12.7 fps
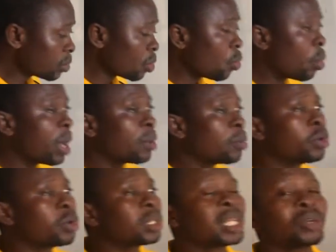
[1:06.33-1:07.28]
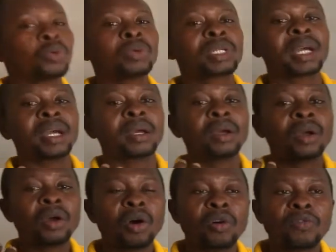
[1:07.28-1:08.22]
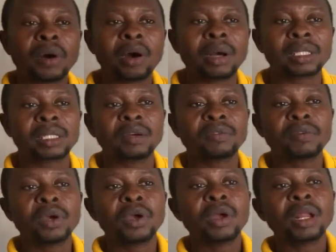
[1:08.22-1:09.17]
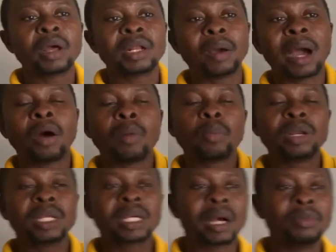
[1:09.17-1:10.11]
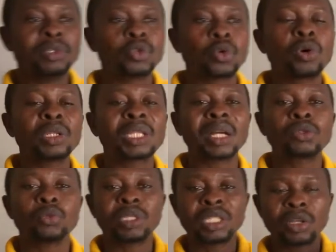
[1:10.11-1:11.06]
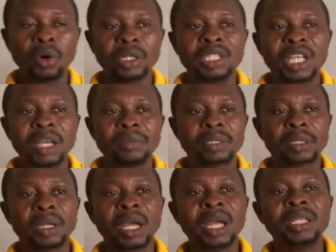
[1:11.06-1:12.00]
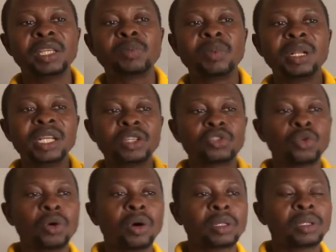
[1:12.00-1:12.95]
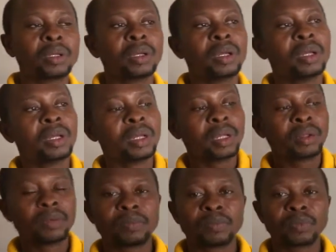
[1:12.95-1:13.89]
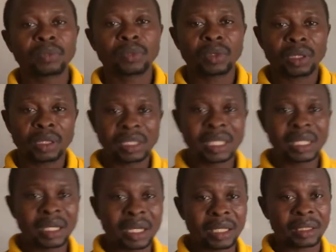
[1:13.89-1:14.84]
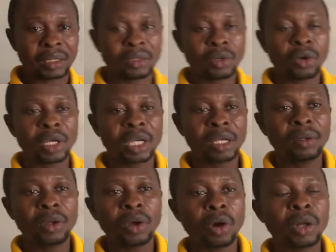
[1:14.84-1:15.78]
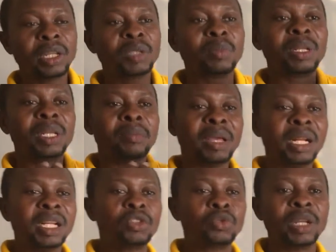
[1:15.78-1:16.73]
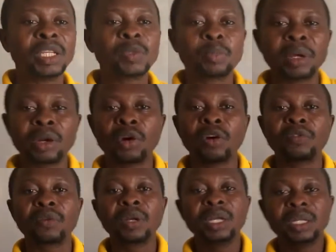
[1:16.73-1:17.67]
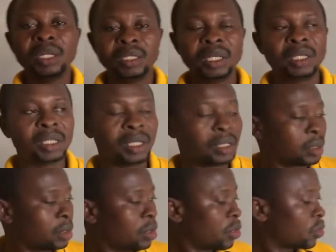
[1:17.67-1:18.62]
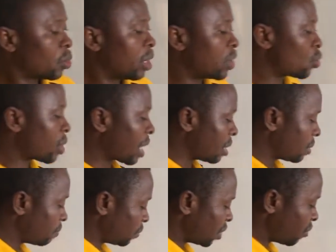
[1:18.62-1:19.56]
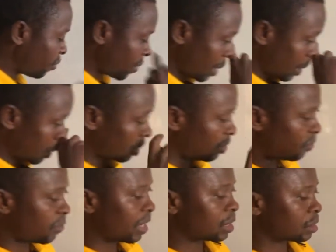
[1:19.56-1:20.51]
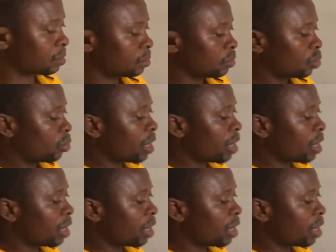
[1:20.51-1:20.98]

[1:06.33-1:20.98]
when we don't take good care of ourselves, our body comes into contact with germs, and this may lead to sickness, okay? Or this may lead to the spread of diseases. So let's look at the first effect. We